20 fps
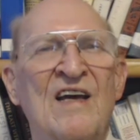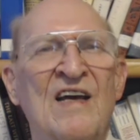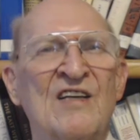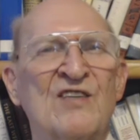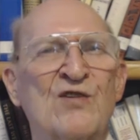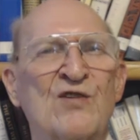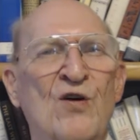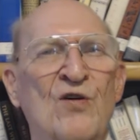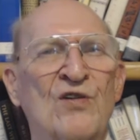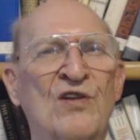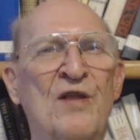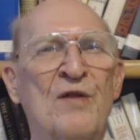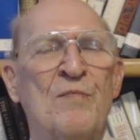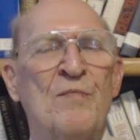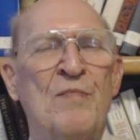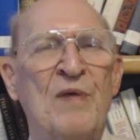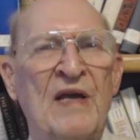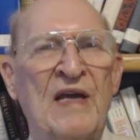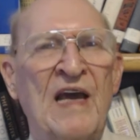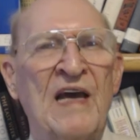is only
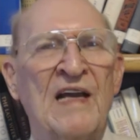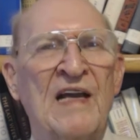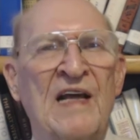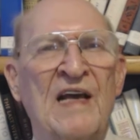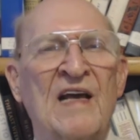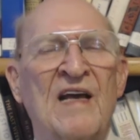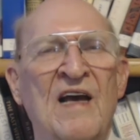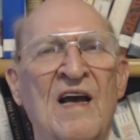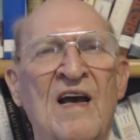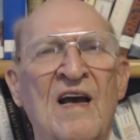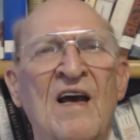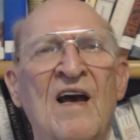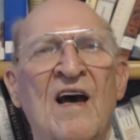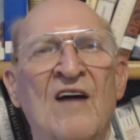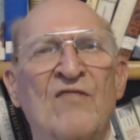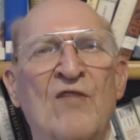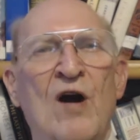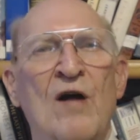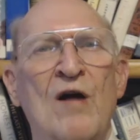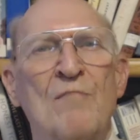the beginning
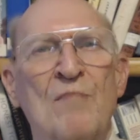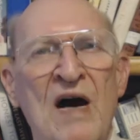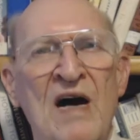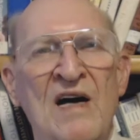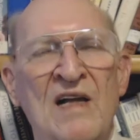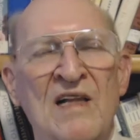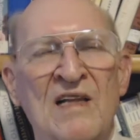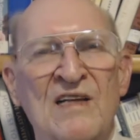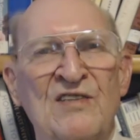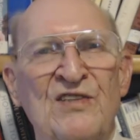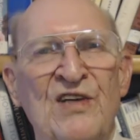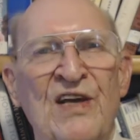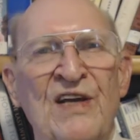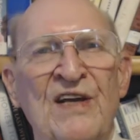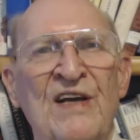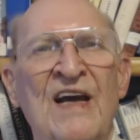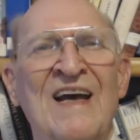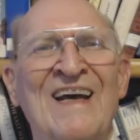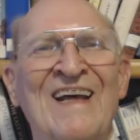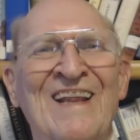of our biology.